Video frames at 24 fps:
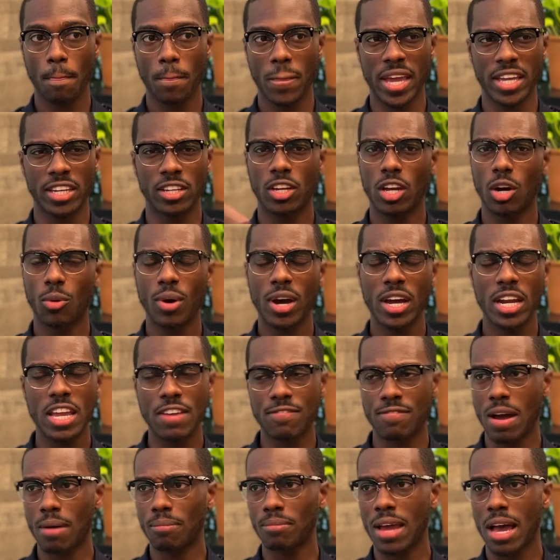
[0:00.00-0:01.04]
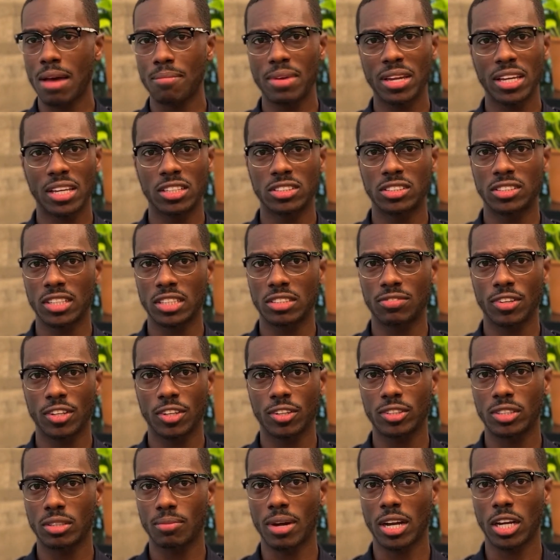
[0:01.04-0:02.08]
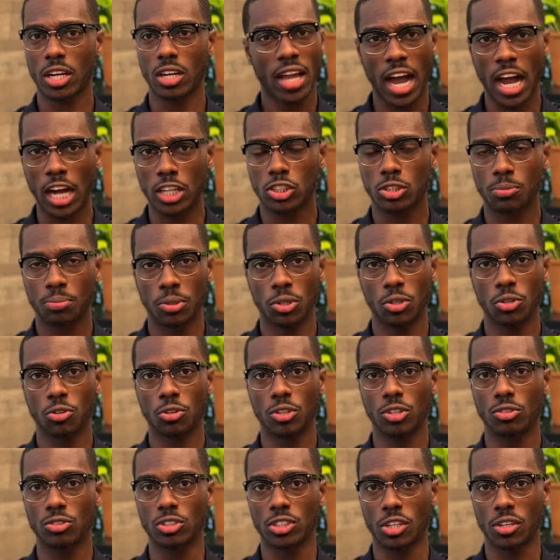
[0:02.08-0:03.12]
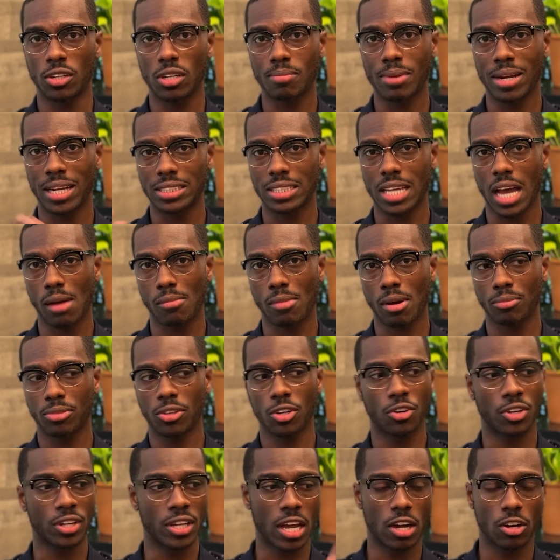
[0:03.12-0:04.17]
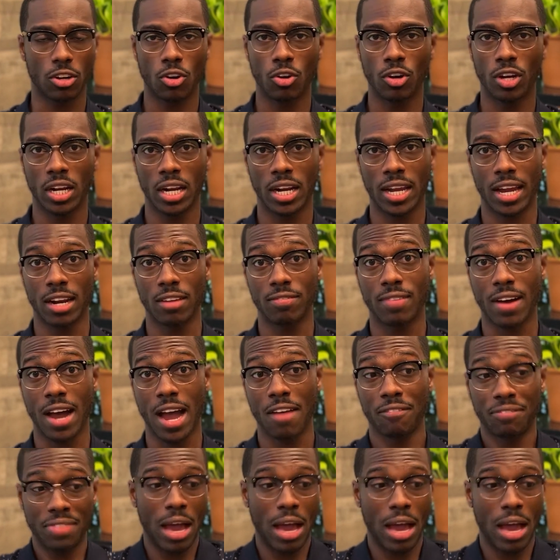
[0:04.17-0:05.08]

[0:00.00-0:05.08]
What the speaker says: And you know what? If I'm not making 6 figures in my entrepreneurial journey by the time I'm 30, I'll go get a 9 to 5.